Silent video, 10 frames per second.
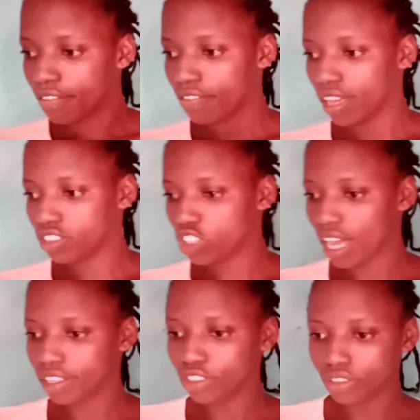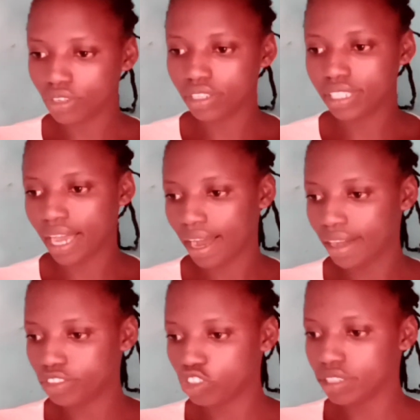Federal
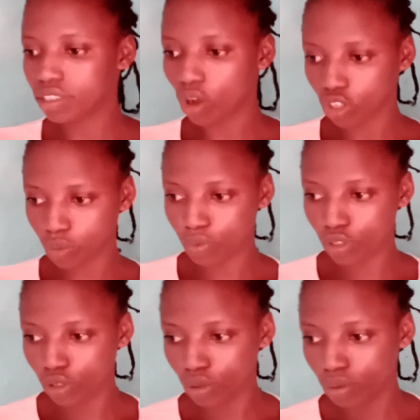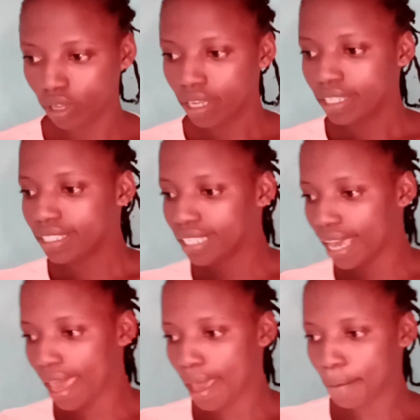Neuropsychiatric Hospital. The
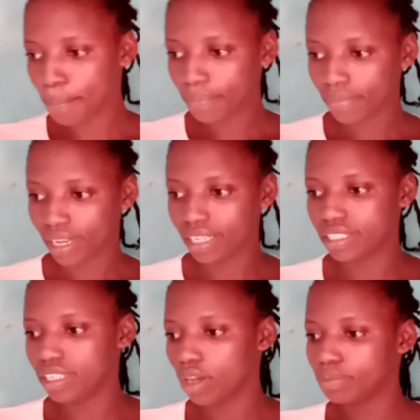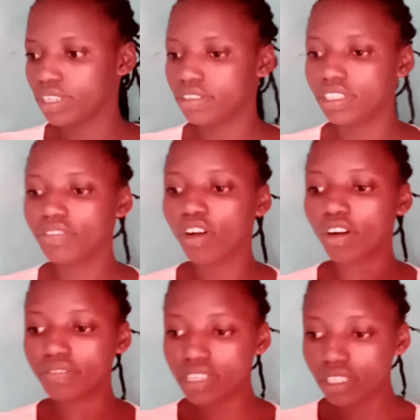aim and the objective
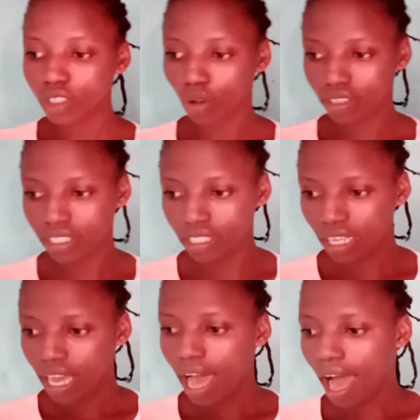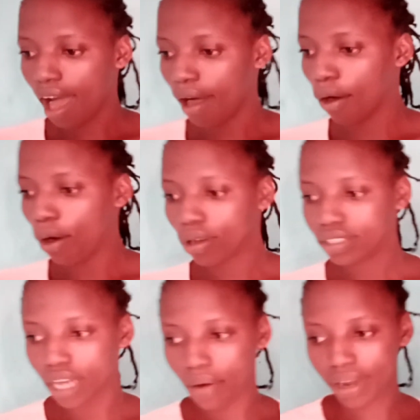of this study are all
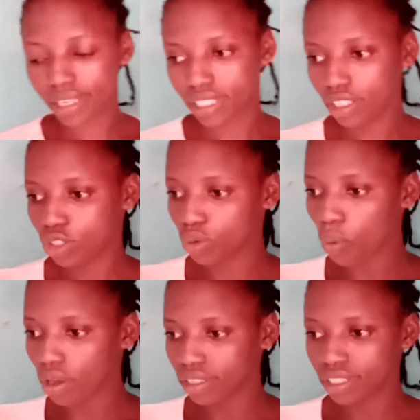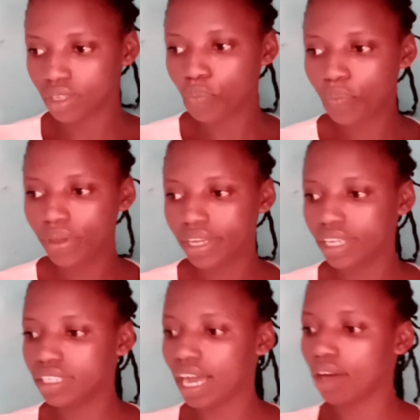directed towards
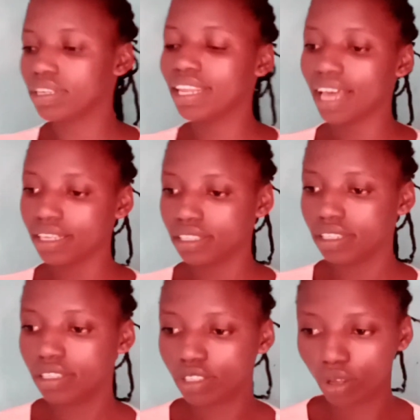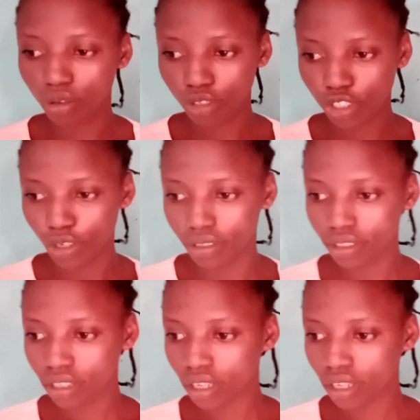bringing out lasting solution